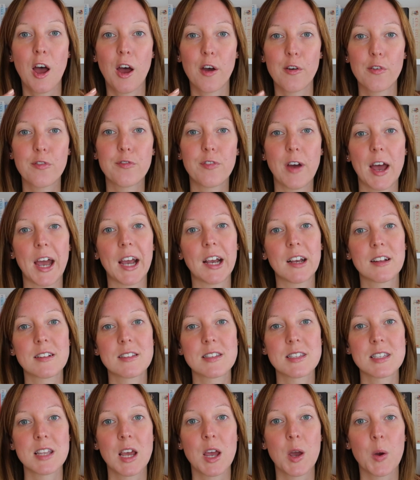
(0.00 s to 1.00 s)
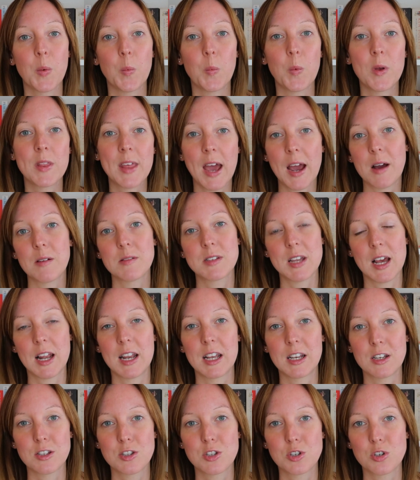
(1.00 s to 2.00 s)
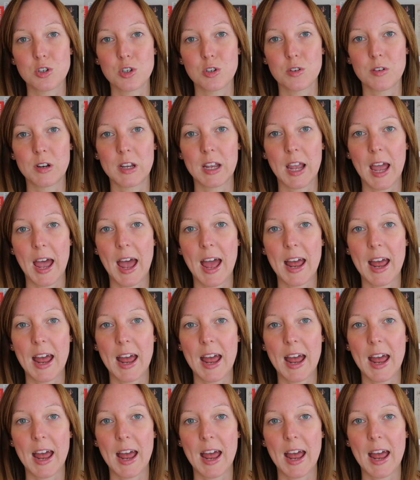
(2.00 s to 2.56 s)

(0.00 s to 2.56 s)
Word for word: of facts without telling a story,